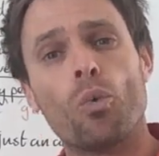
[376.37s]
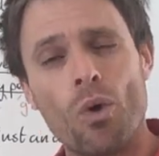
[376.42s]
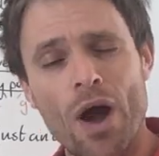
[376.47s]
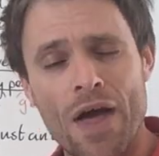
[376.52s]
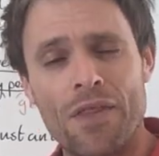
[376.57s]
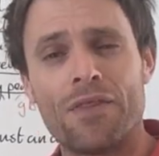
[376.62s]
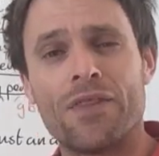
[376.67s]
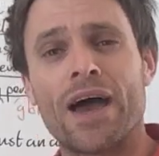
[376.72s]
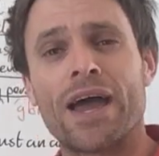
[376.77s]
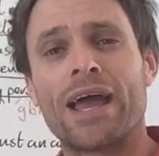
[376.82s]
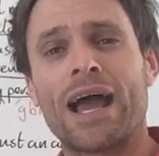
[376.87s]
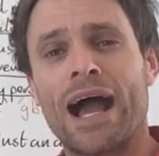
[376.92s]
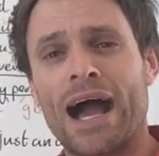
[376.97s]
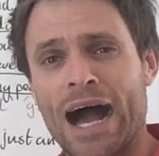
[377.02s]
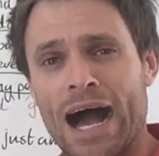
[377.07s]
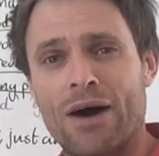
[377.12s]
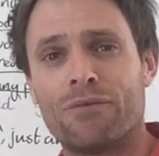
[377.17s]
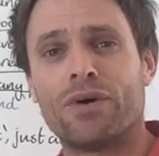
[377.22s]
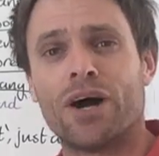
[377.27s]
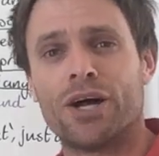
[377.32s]
when they
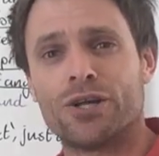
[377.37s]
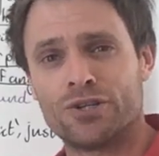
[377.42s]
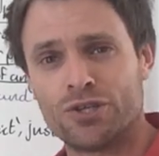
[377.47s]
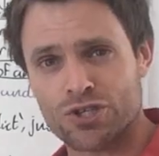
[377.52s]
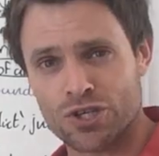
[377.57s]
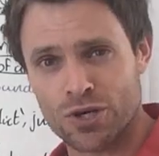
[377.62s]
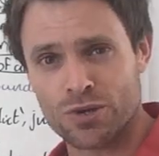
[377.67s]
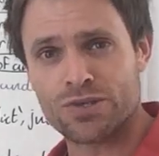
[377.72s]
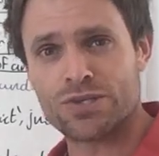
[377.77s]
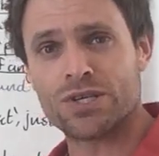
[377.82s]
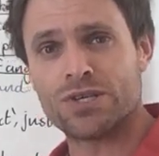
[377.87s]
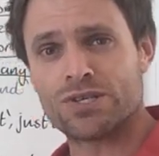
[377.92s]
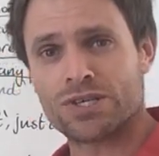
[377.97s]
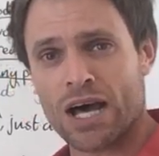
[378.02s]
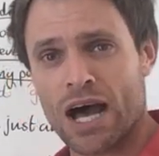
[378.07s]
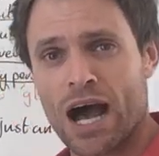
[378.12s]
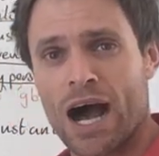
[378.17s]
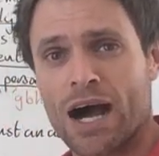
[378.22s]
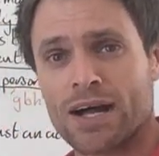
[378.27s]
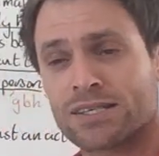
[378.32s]
have a duty
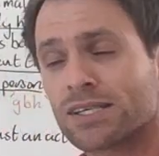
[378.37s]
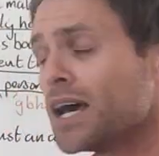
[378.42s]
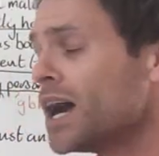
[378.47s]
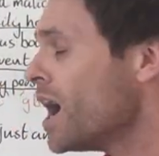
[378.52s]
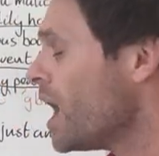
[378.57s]
to act.